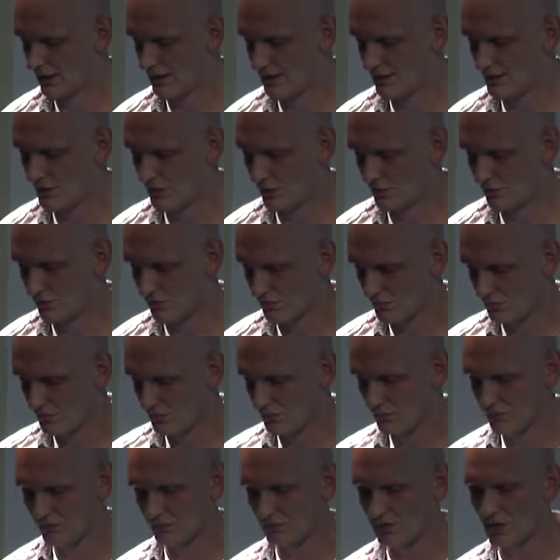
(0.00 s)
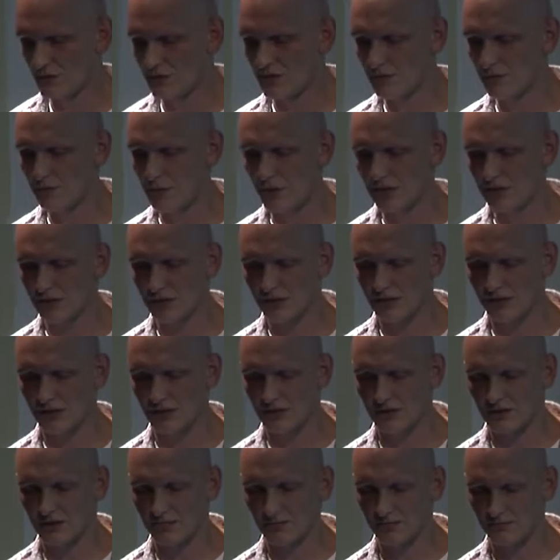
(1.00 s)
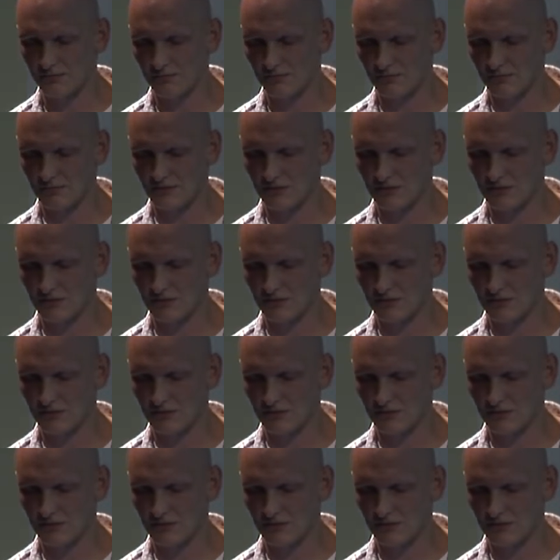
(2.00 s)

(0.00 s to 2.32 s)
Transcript: so this is basically a